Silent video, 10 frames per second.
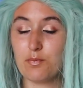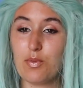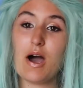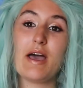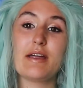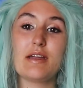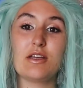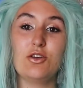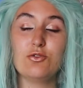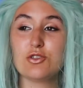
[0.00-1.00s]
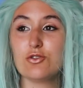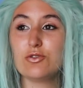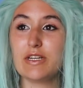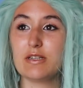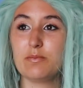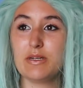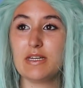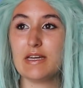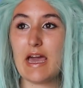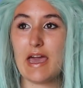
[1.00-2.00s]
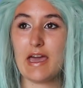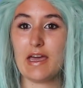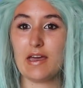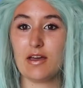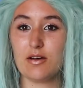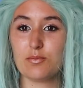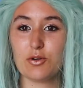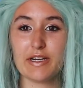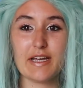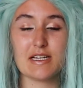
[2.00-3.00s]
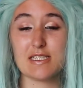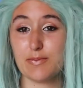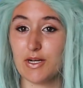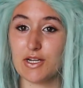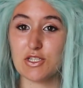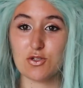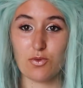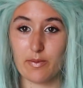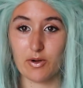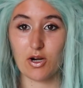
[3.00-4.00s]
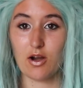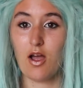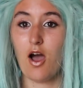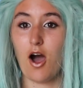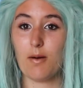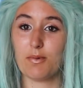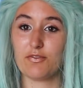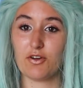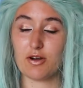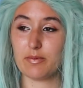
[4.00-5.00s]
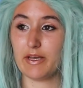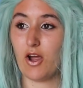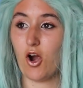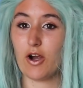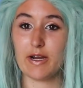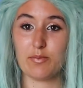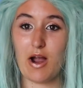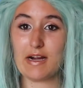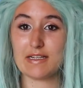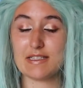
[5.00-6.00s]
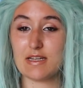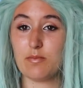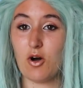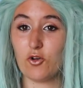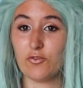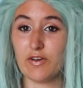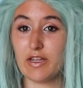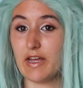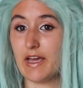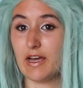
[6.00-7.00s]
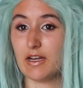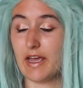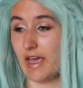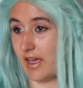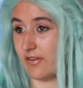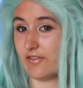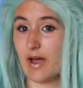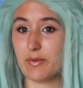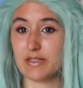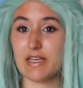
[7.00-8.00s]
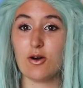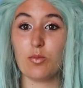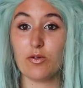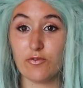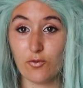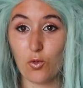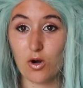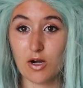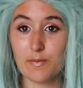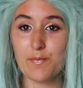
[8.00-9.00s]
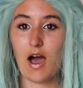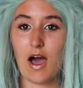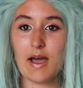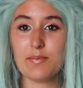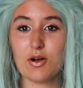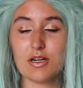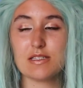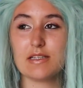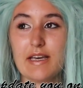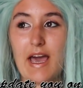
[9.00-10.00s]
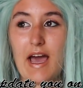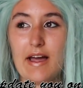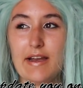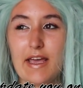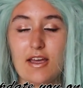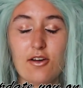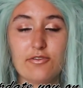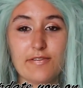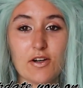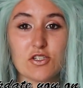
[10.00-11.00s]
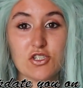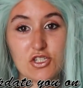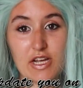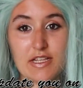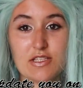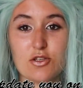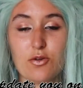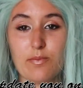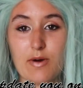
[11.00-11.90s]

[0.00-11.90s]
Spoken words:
but you do need to be a pretty experienced swimmer, preferably already practiced in a monofin and a fabric tail before. I personally had a first gen, so